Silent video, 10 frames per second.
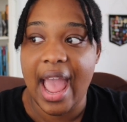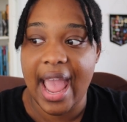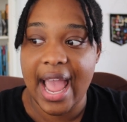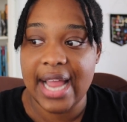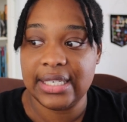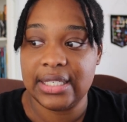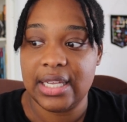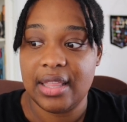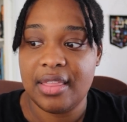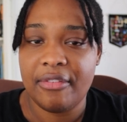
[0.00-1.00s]
and
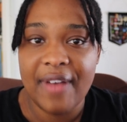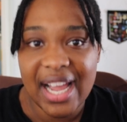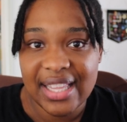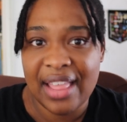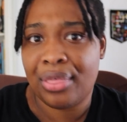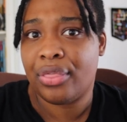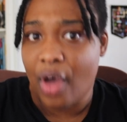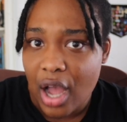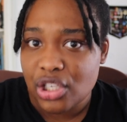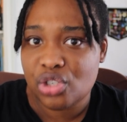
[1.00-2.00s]
the fact that
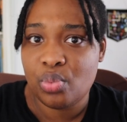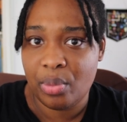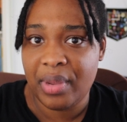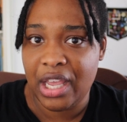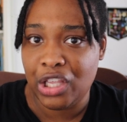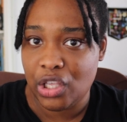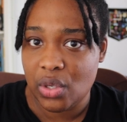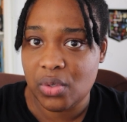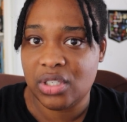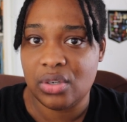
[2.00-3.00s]
thoughts were being
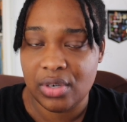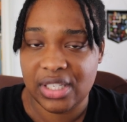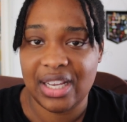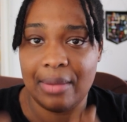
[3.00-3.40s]
used in order to